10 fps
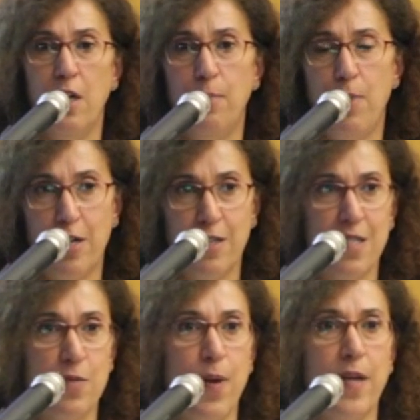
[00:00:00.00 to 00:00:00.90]
uh,
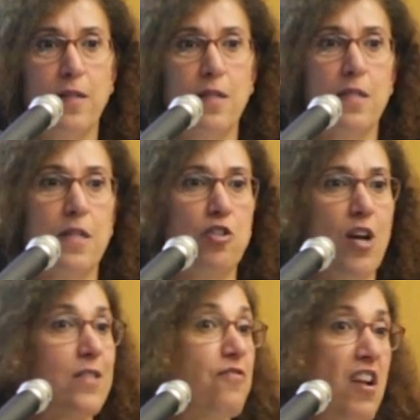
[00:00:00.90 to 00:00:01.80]
participated, such
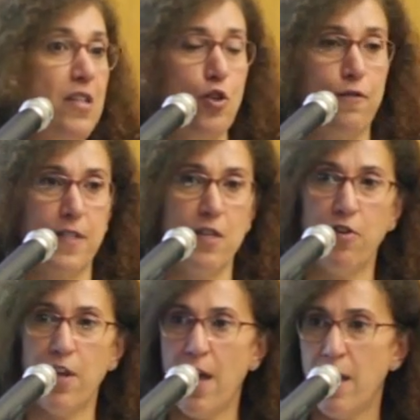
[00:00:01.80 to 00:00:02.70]
as Friends of
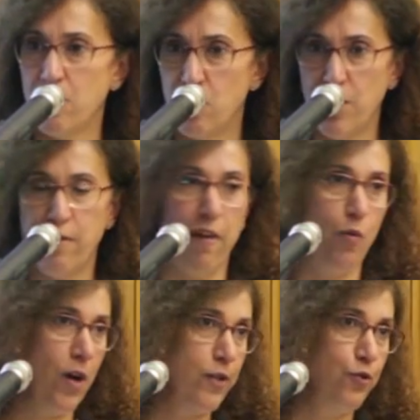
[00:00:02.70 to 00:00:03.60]
Syria, Geneva
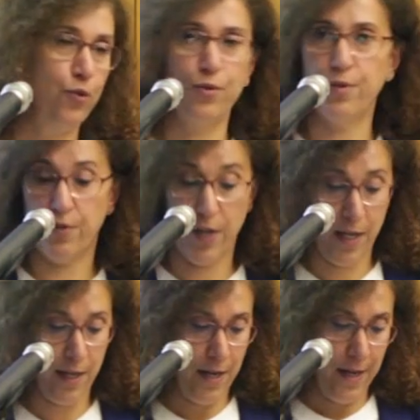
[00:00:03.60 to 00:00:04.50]
1, 2,
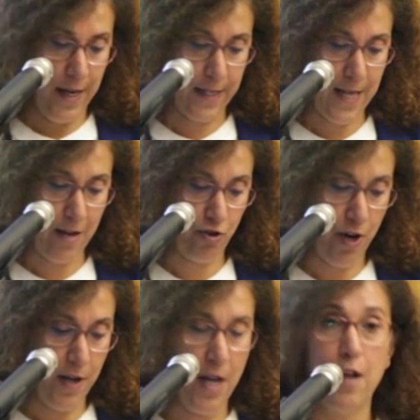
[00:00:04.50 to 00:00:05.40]
3,
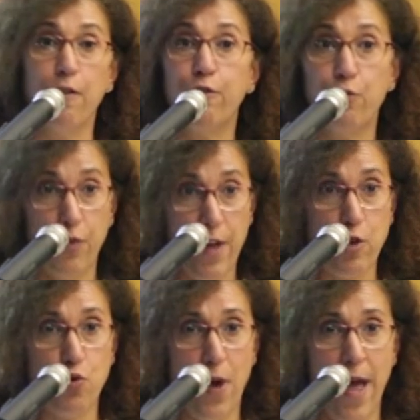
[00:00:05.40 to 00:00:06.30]
etc., through the
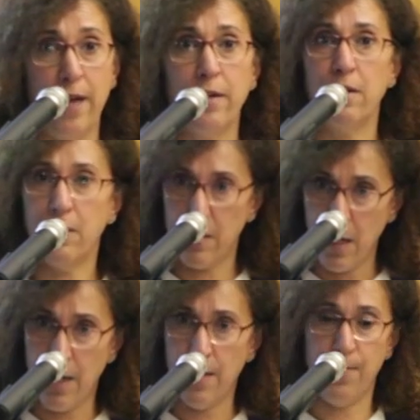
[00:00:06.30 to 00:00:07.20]
UN
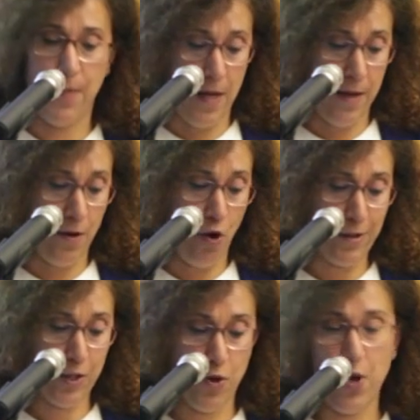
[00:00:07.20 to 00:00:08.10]
uh, uh,
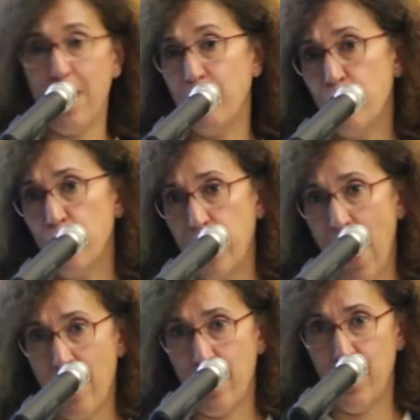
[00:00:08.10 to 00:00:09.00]
also and through the
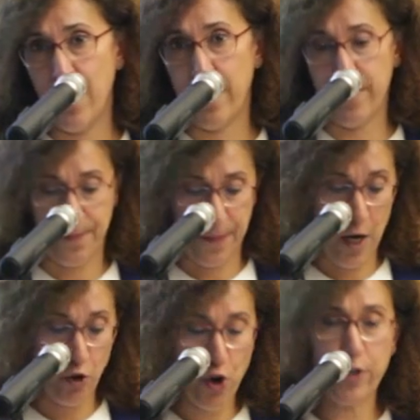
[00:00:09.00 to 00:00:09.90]
Arab League
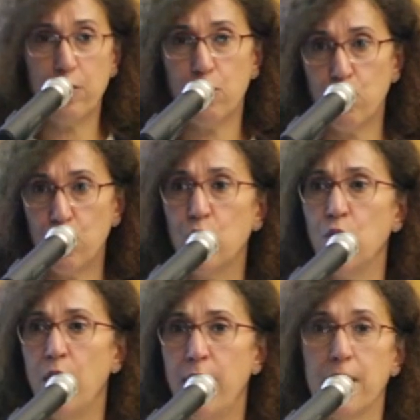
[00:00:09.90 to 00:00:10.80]
in order
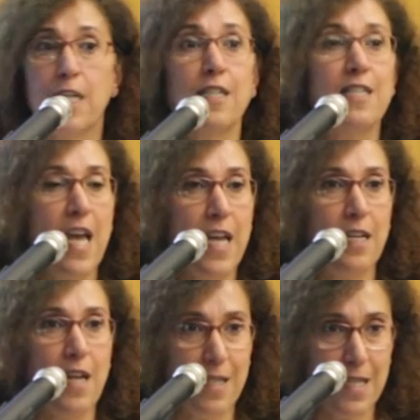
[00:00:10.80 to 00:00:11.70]
to
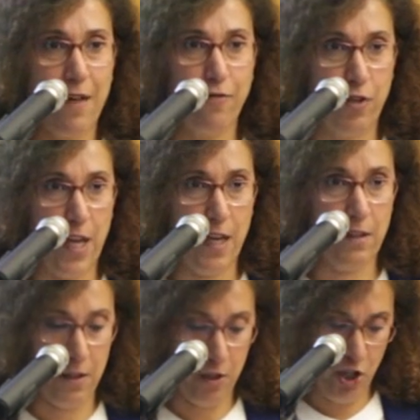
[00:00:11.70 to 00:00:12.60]
contain and
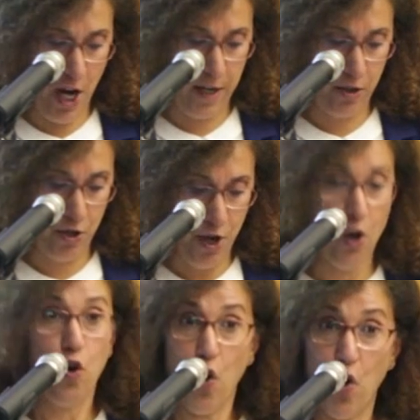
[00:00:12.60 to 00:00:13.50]
suffocate change
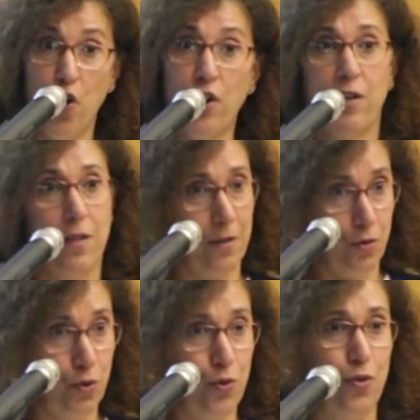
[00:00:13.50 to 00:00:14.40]
or
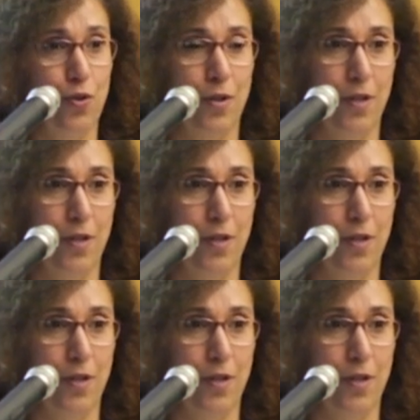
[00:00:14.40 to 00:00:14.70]
to